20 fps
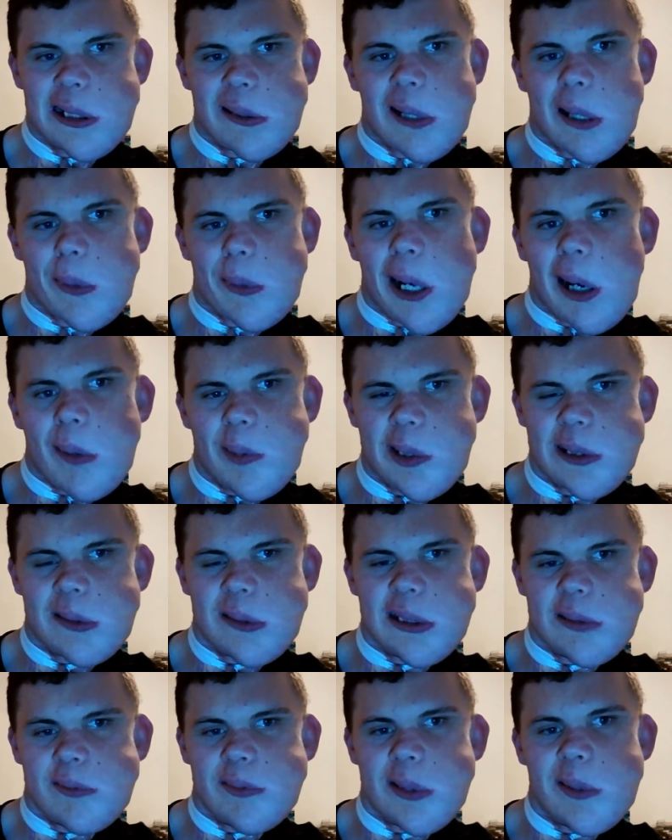I'm
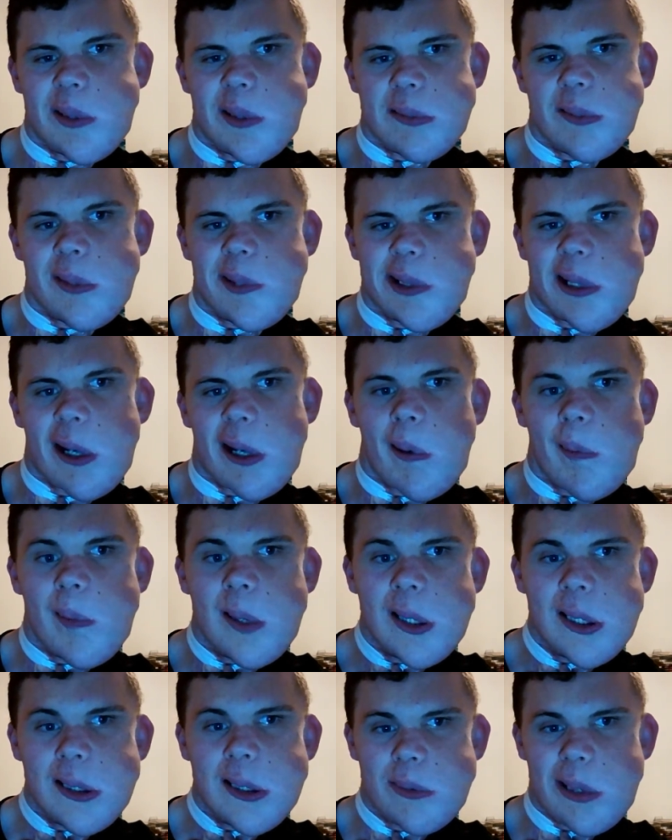obviously really, really
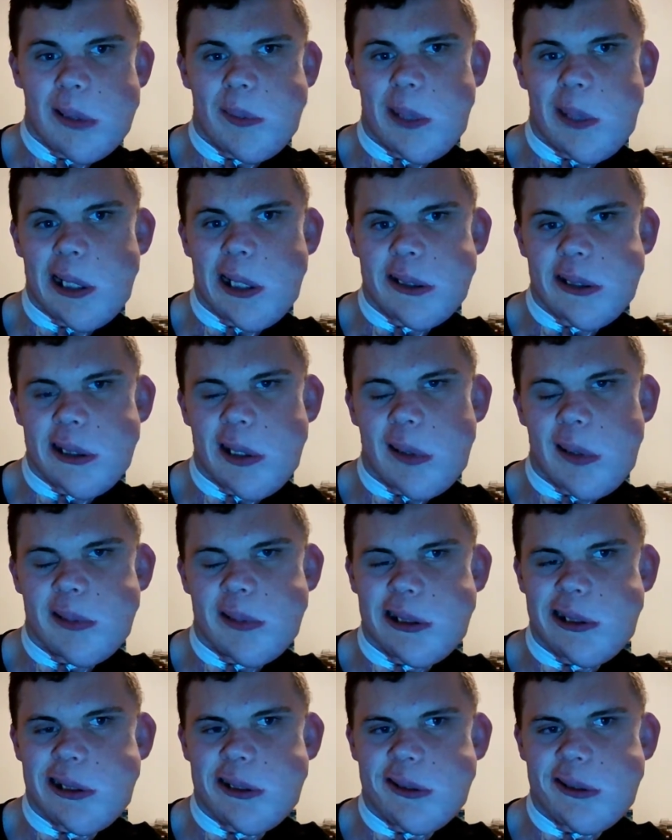hoping that
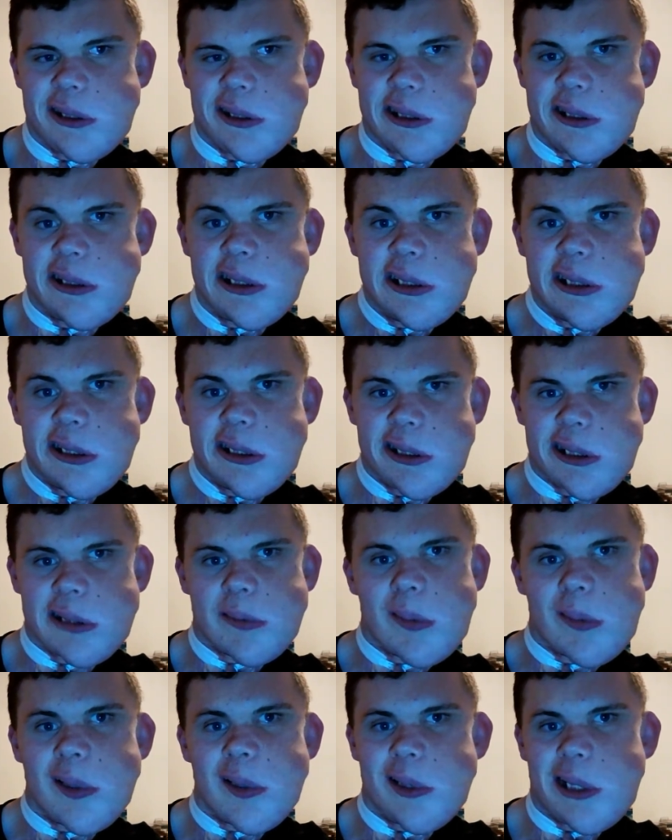Sony and Disney
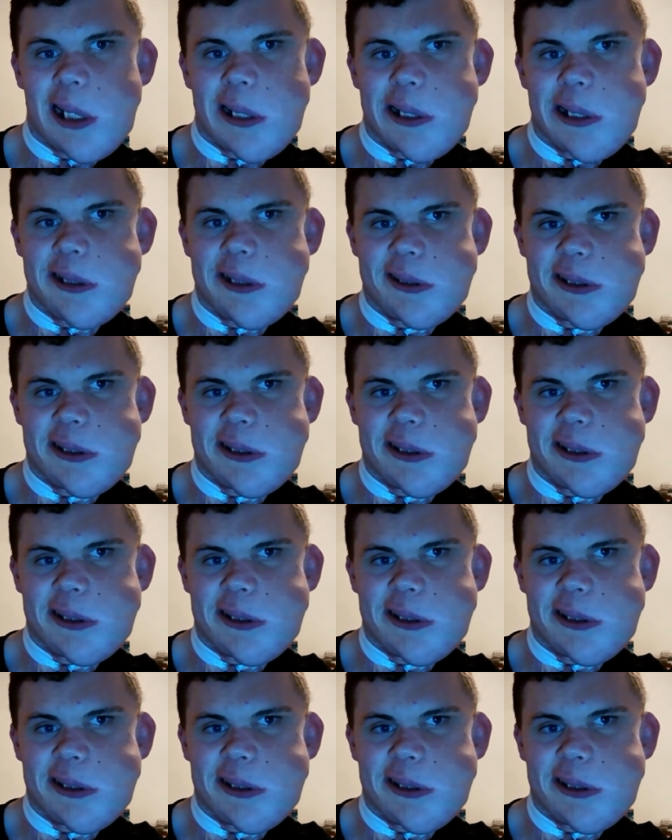work out a